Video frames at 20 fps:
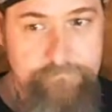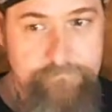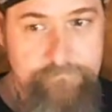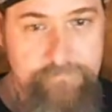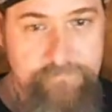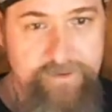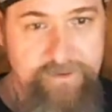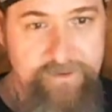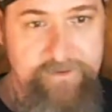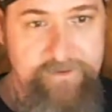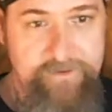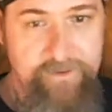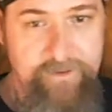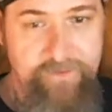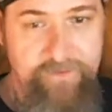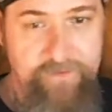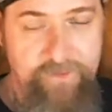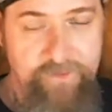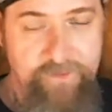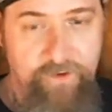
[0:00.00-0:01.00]
Like,
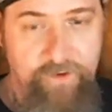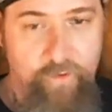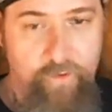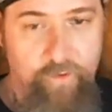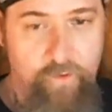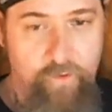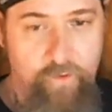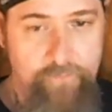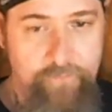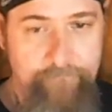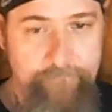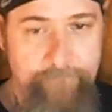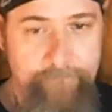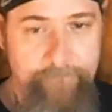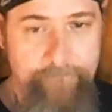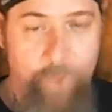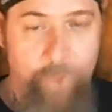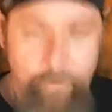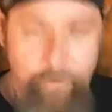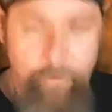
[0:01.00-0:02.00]

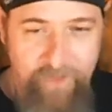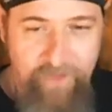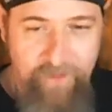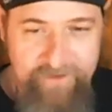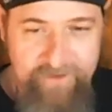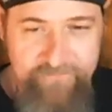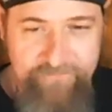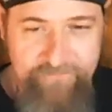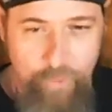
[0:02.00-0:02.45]
our bodies